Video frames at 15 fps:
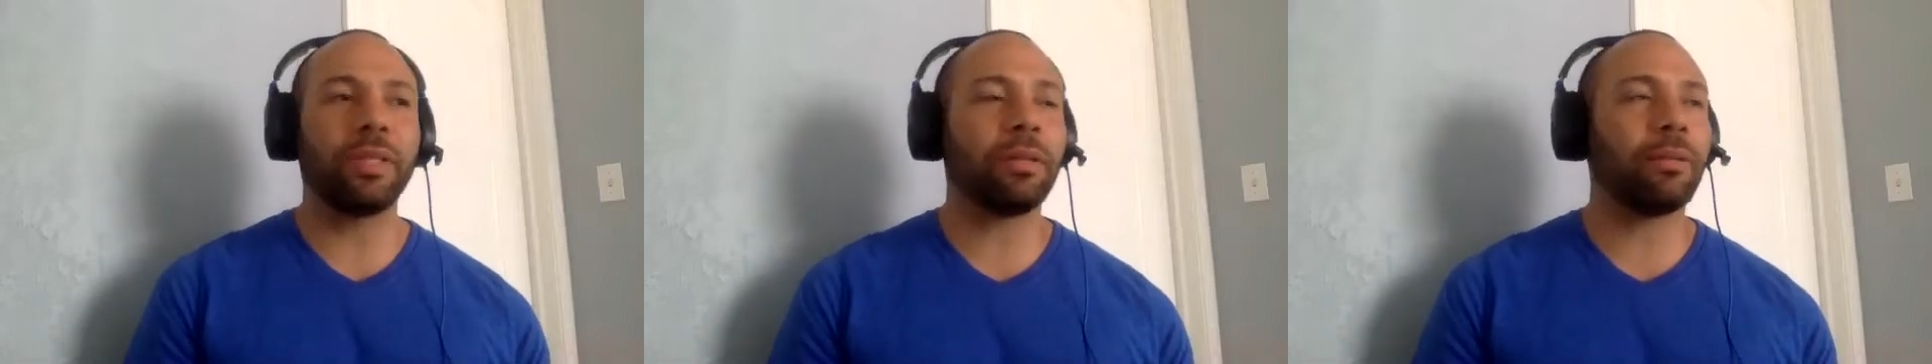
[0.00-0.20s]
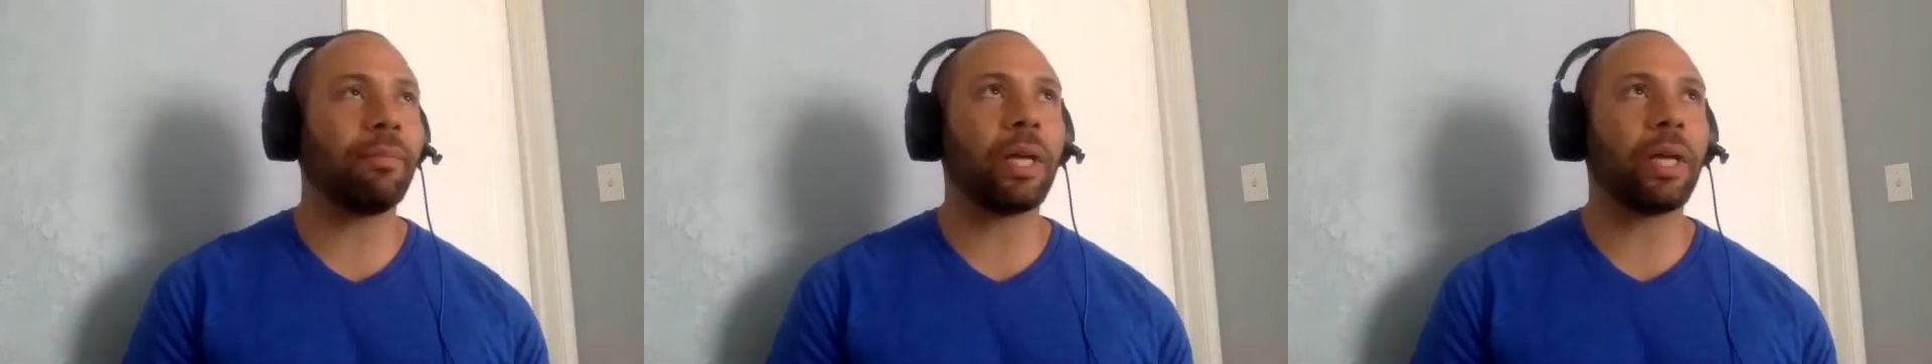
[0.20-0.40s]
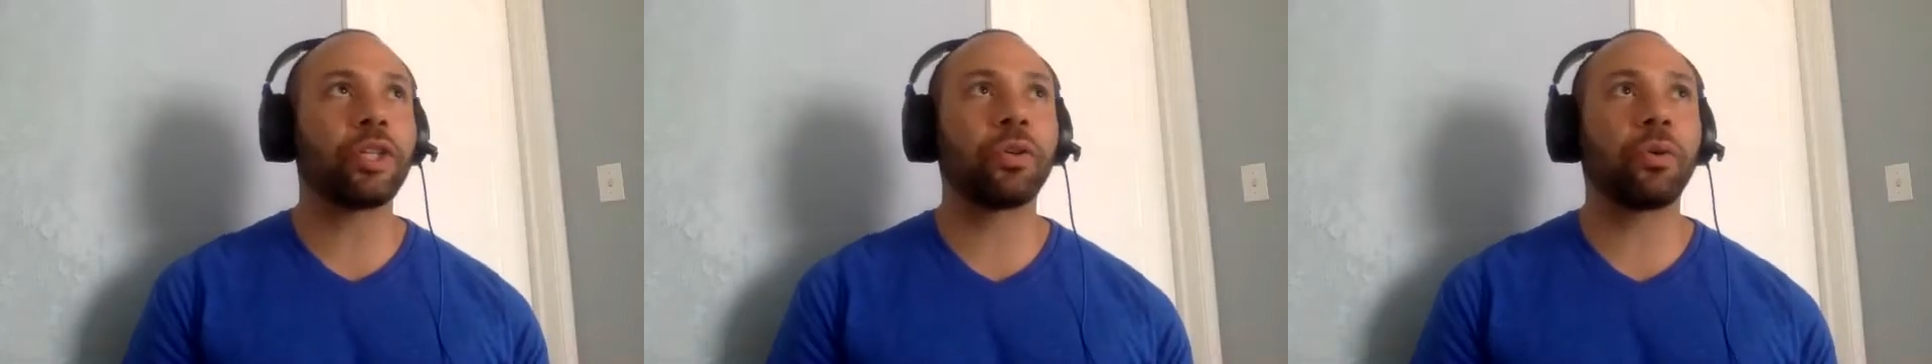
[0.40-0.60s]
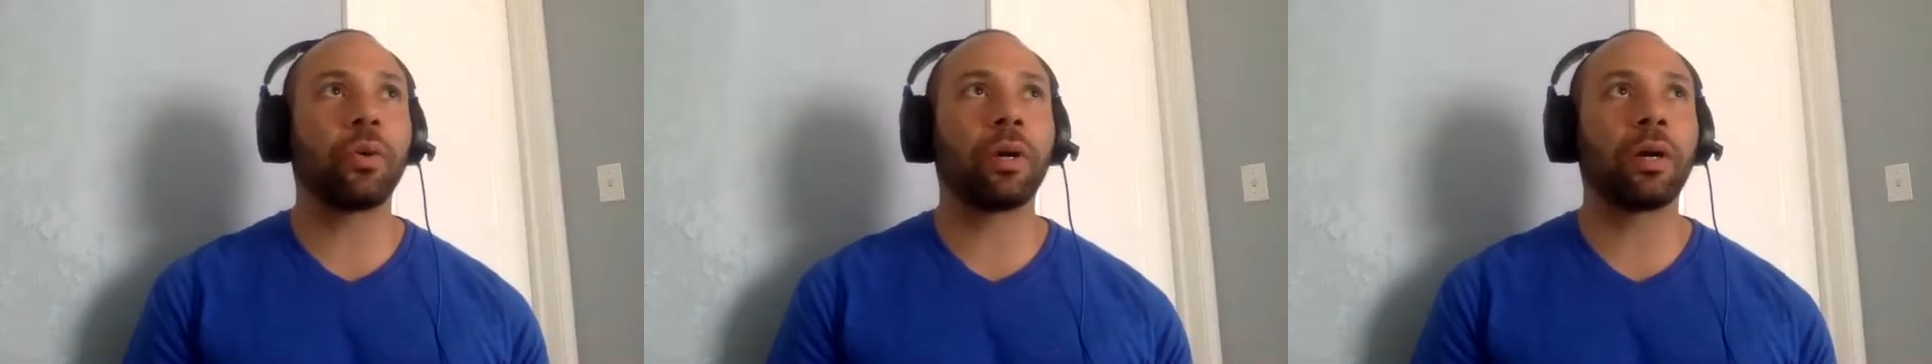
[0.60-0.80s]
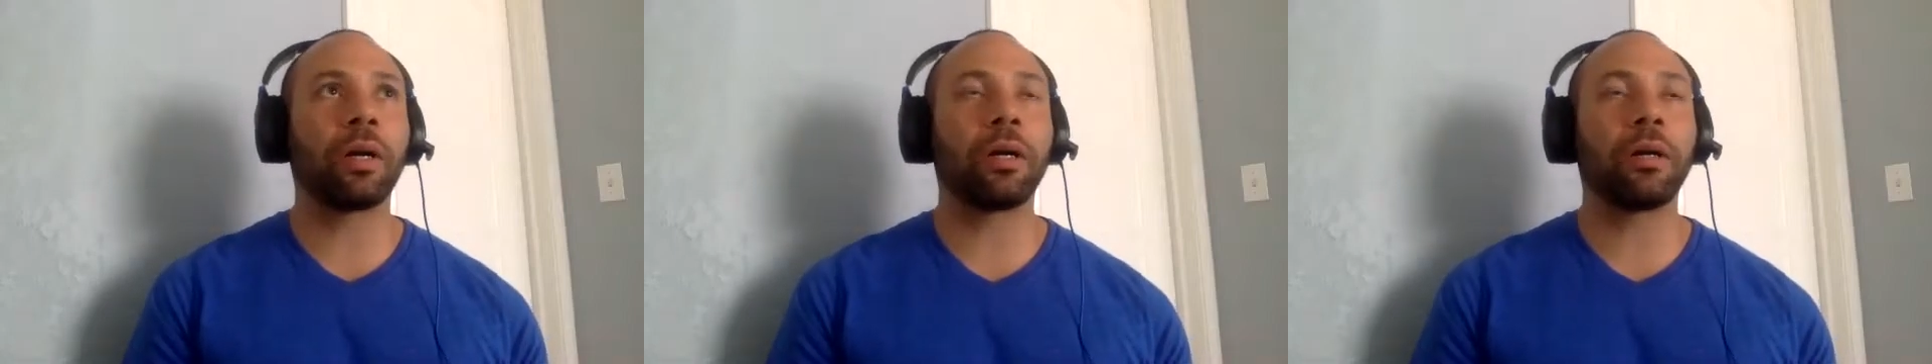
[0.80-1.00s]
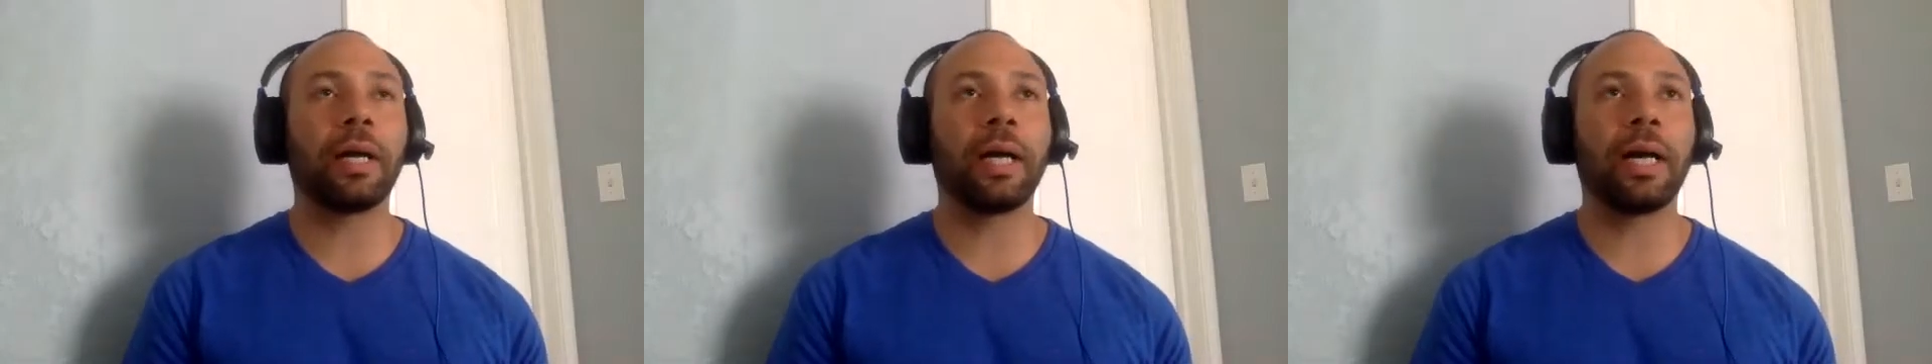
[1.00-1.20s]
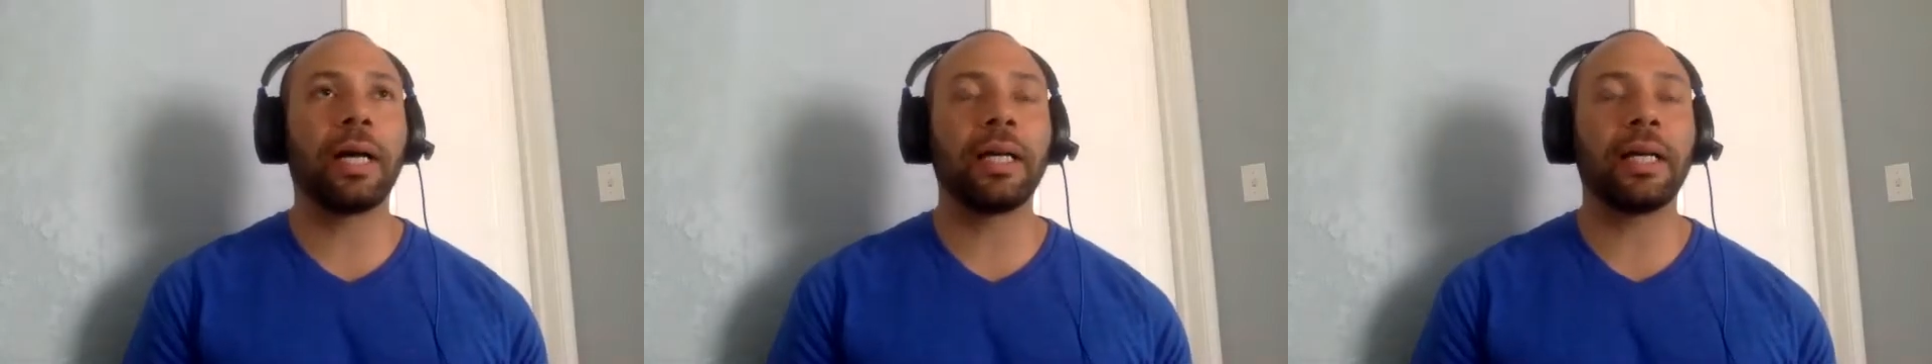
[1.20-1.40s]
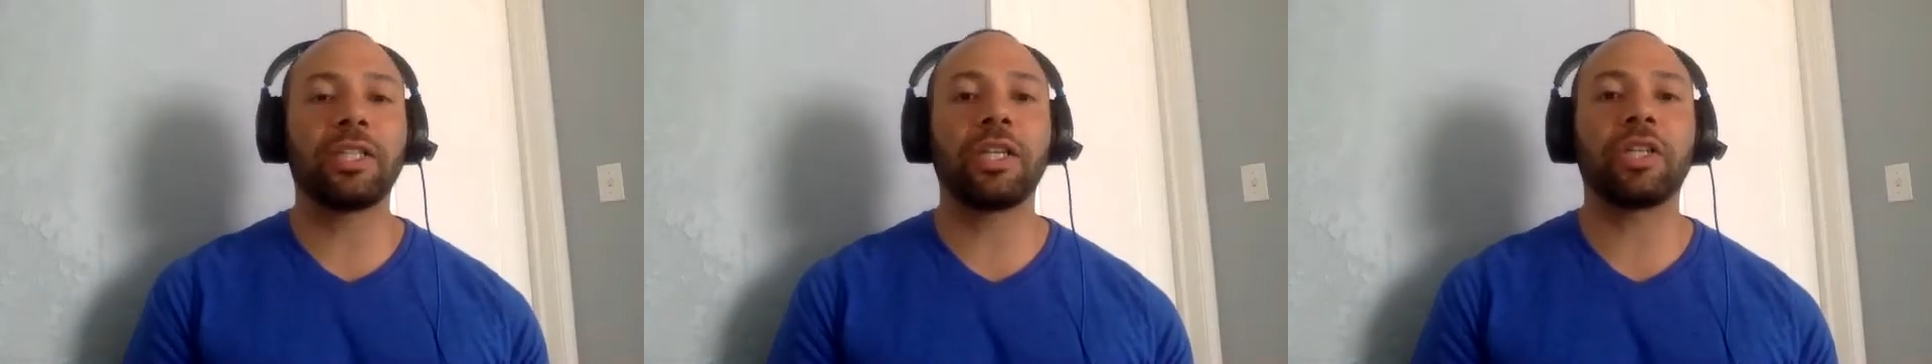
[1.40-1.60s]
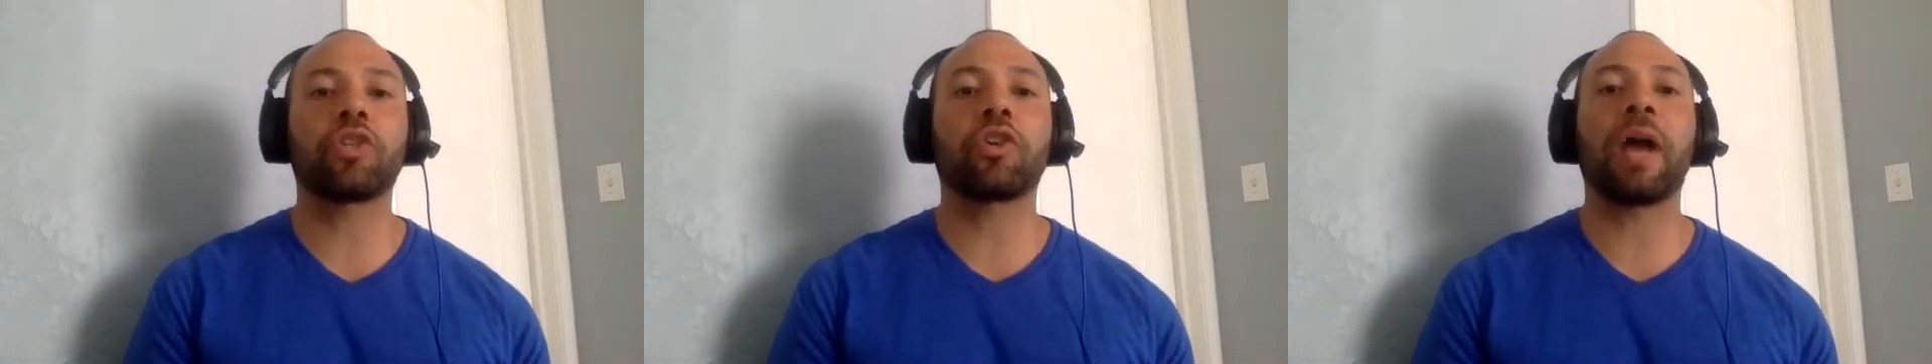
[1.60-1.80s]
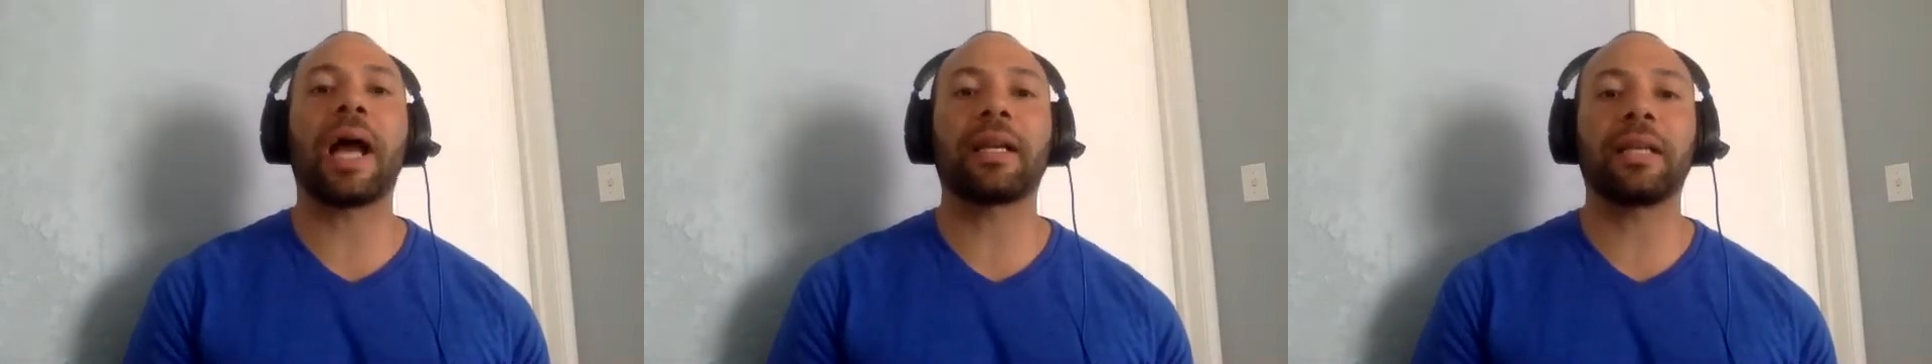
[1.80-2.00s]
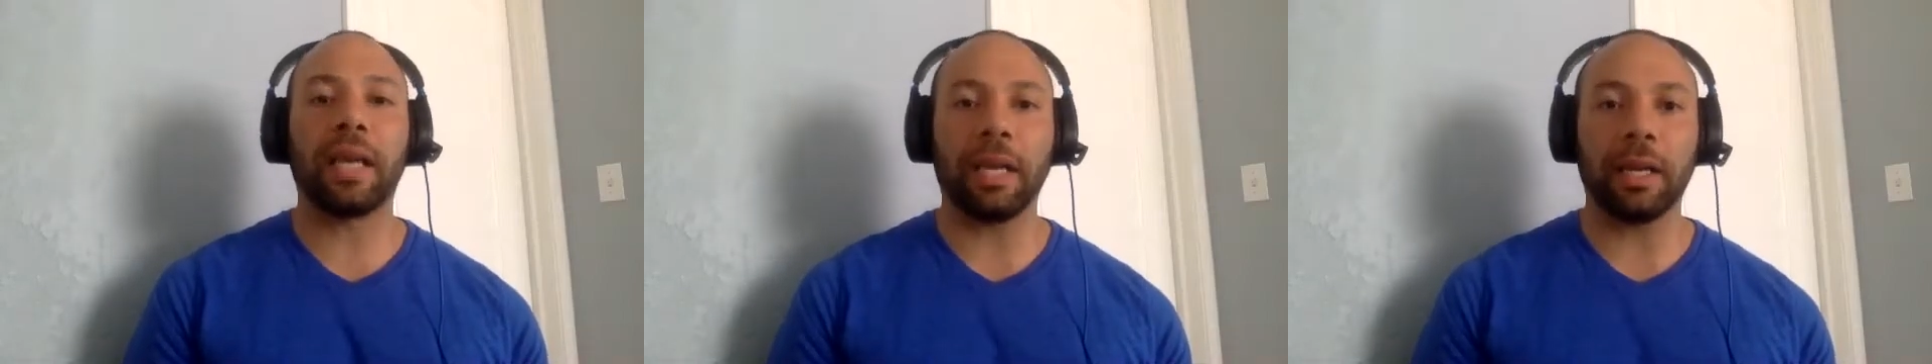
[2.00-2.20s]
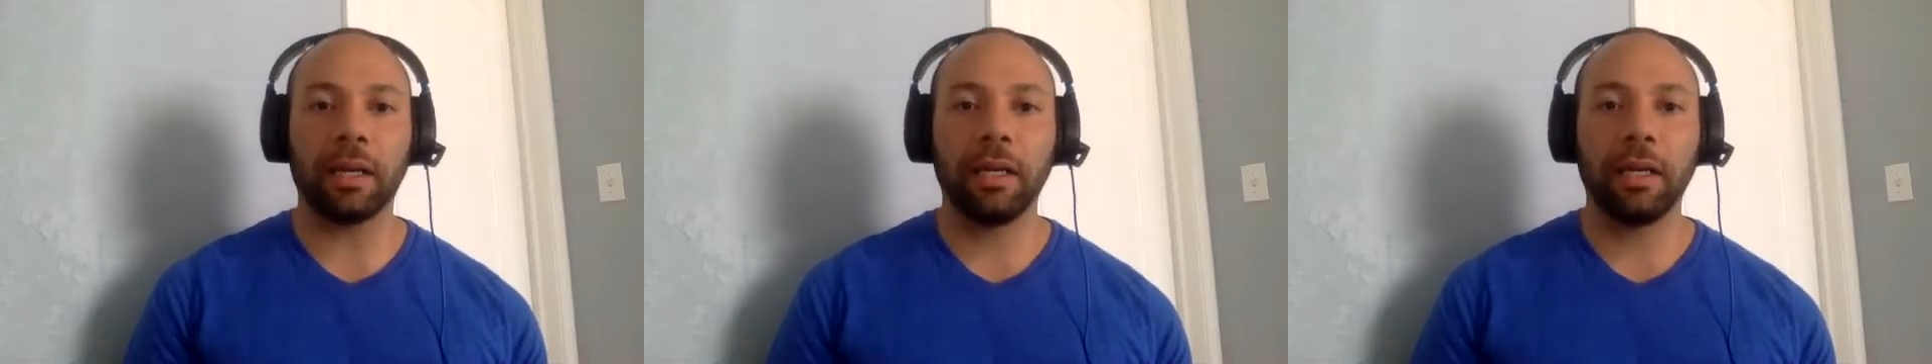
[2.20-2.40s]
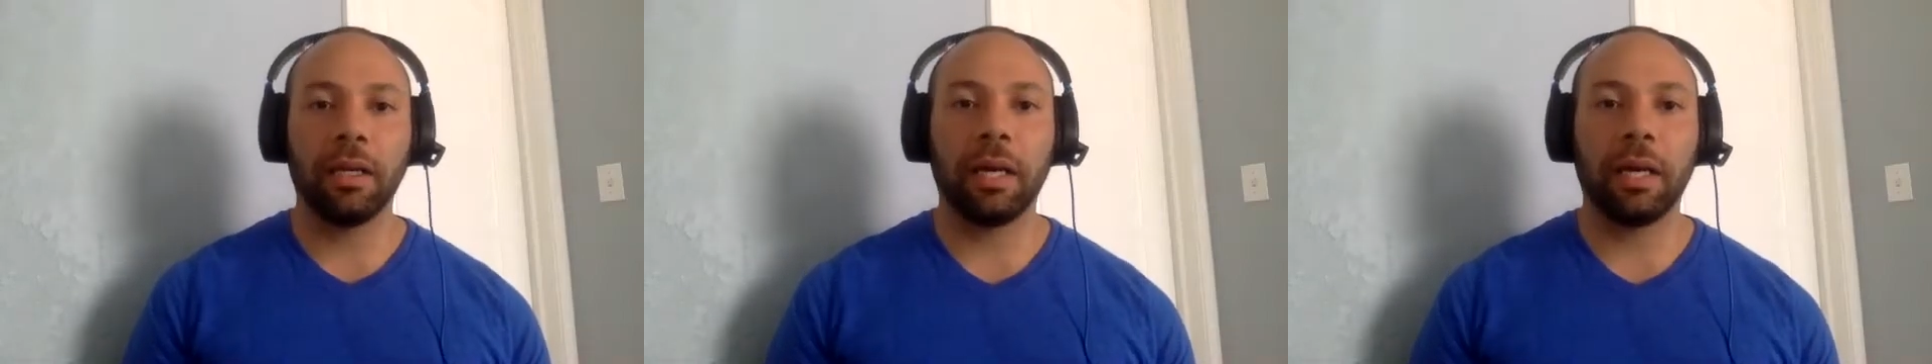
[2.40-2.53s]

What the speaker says: not sure, it's detracting